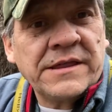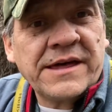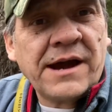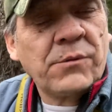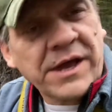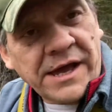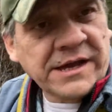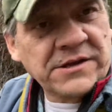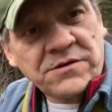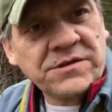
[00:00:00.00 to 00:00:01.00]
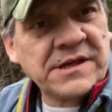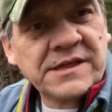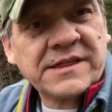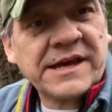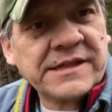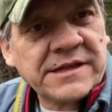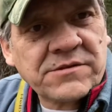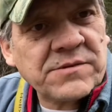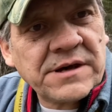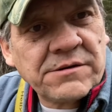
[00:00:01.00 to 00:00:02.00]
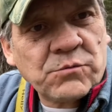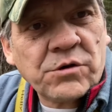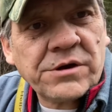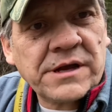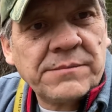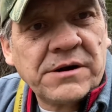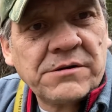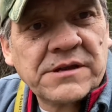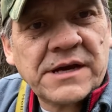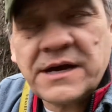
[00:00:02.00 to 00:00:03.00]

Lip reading: That way I can do things like this without worrying about